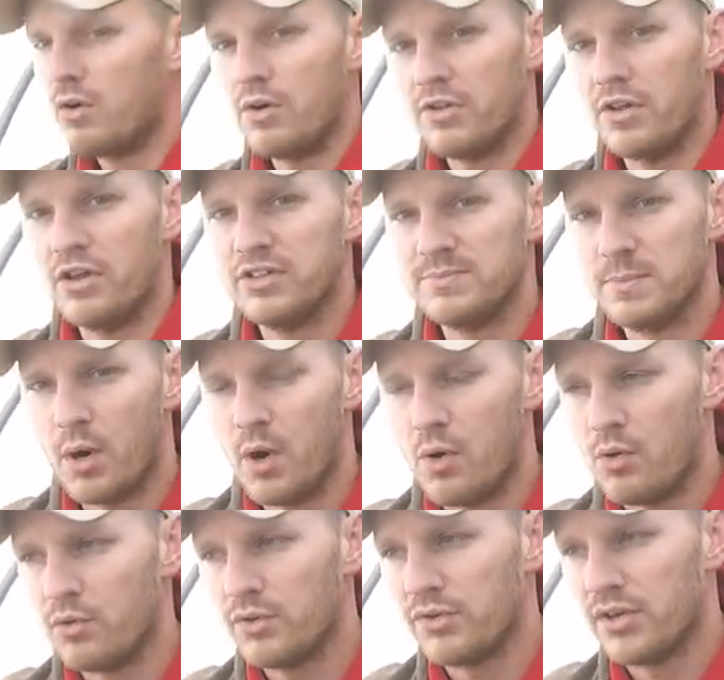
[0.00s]
on those
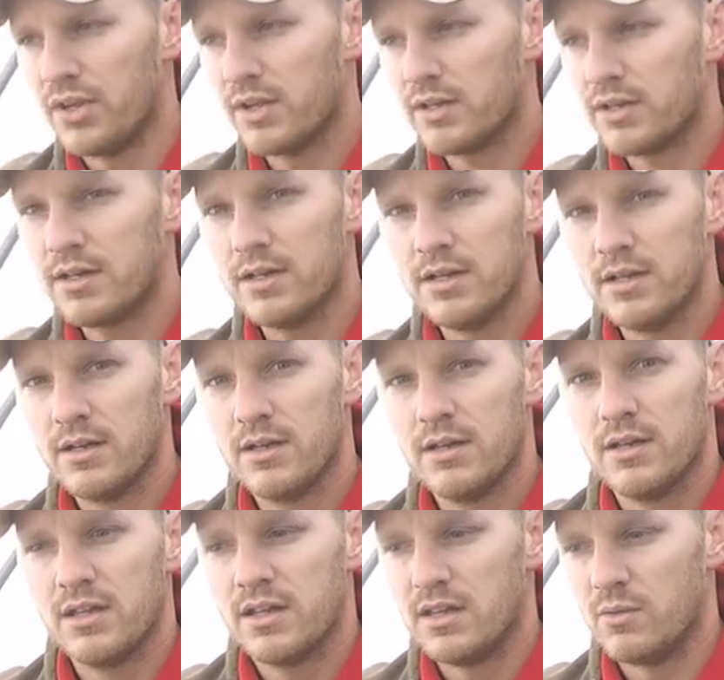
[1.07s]
poles.
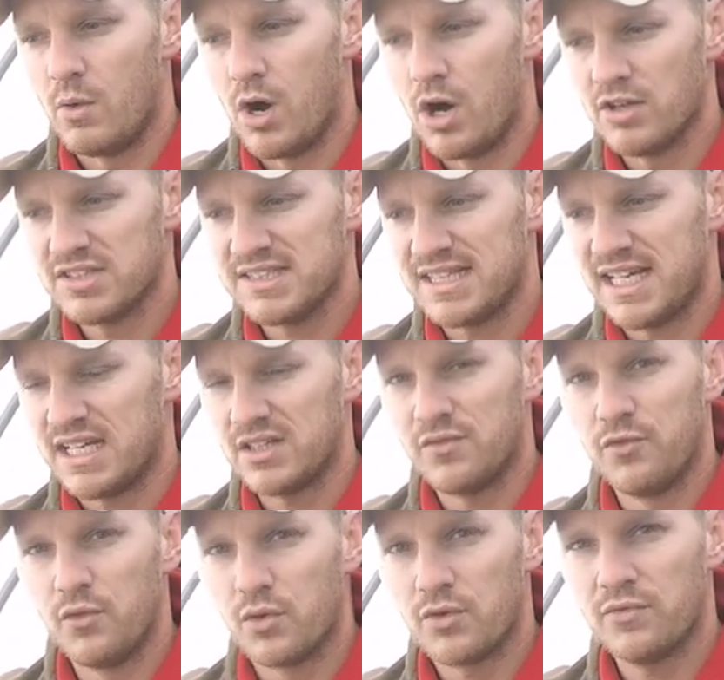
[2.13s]
The wall stands
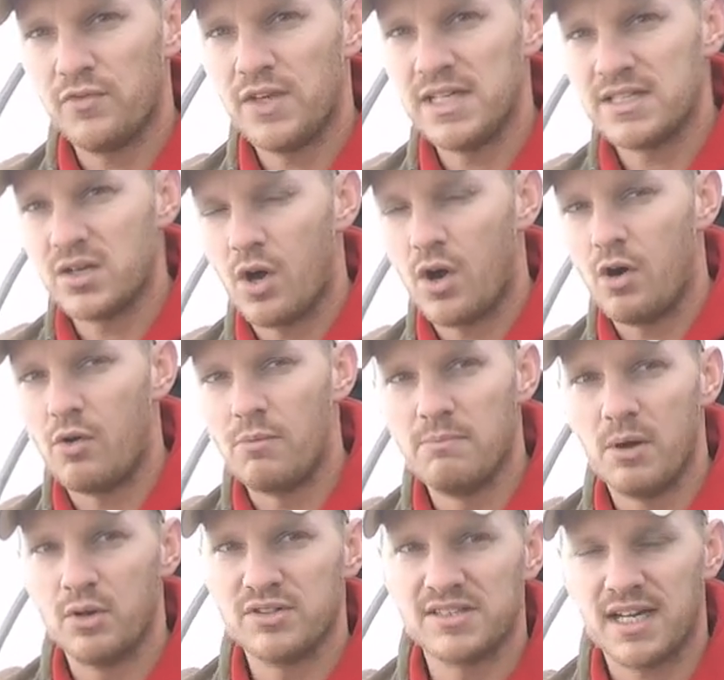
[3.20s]
four feet tall on
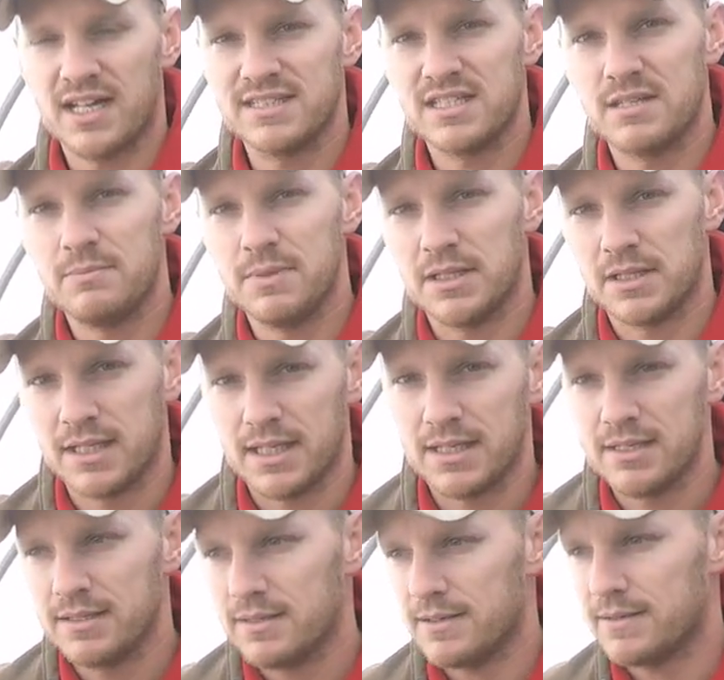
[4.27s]
both sides of the
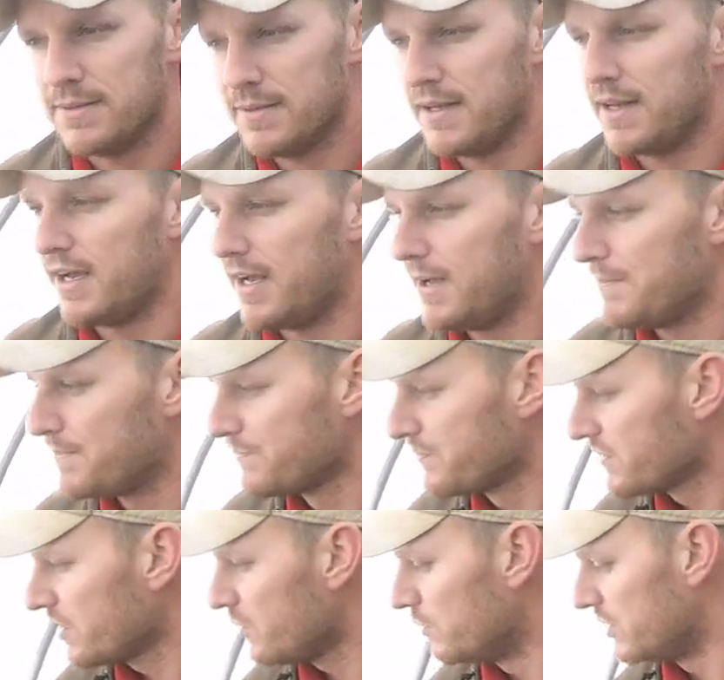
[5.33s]
building. Uh,
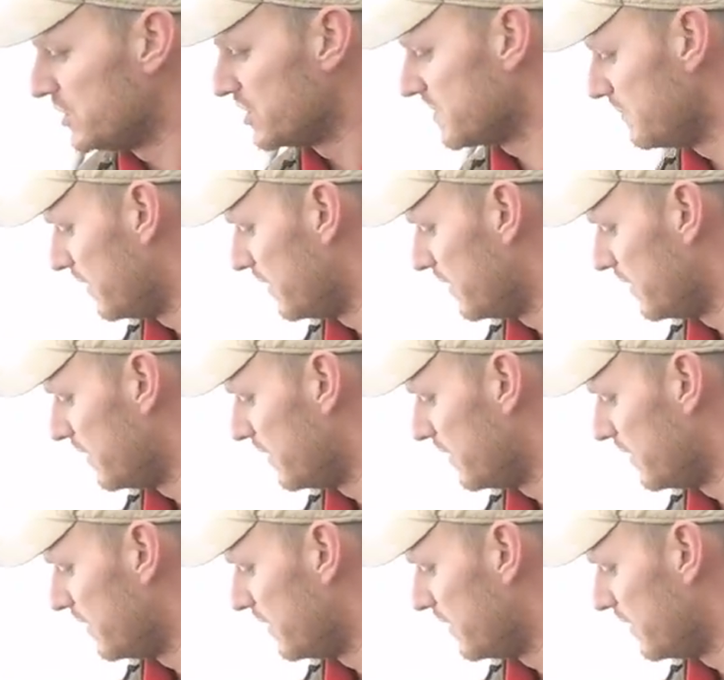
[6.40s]
we just